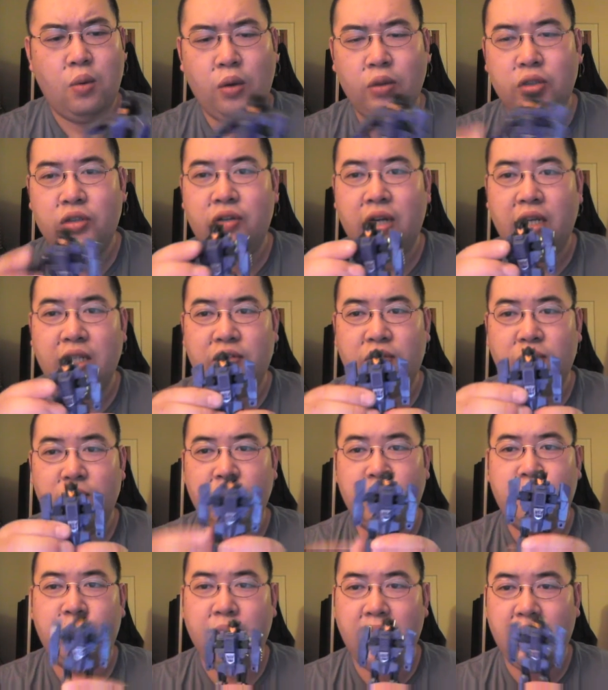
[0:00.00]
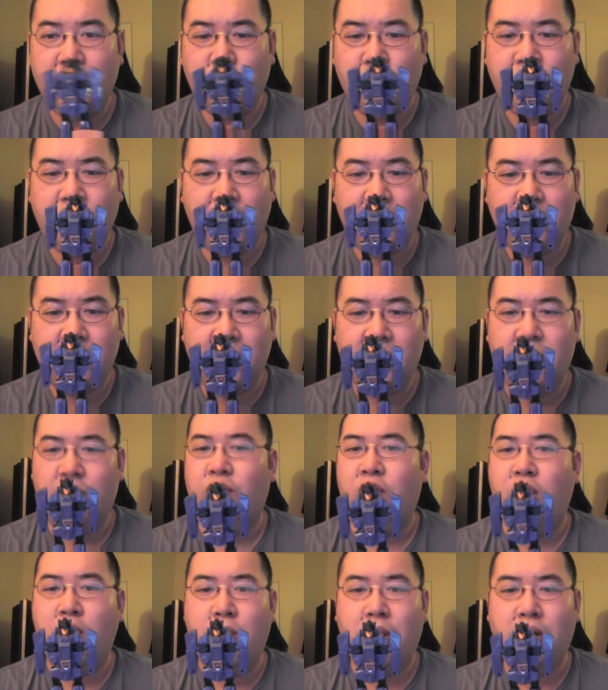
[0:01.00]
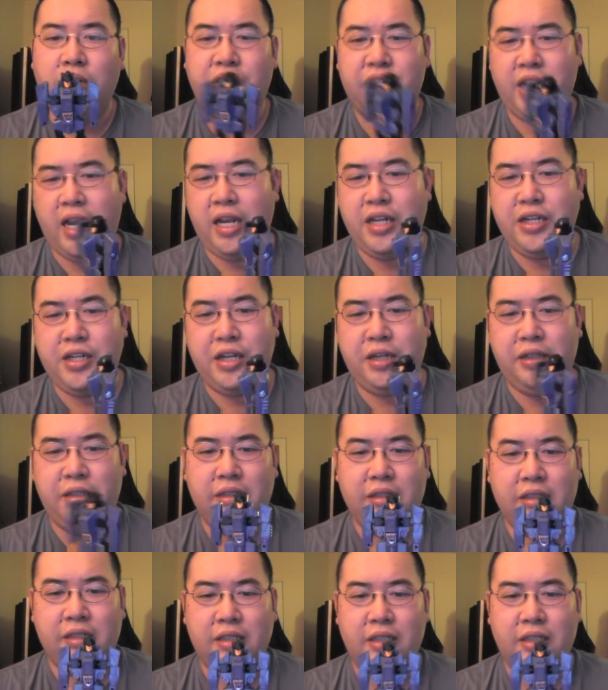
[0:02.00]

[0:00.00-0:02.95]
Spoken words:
What would Transformers be without a little robot changing?